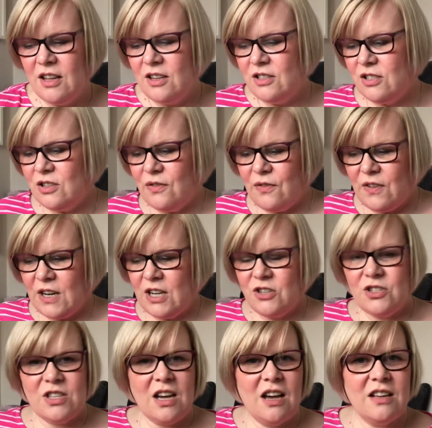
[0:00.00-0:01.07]
to
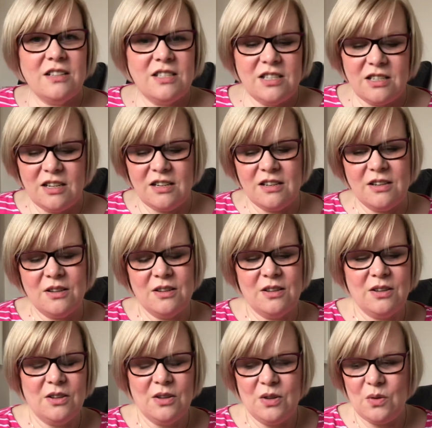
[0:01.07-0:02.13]
finish that
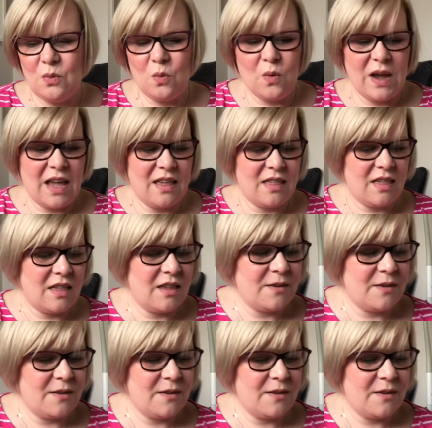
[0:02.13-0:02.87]
with.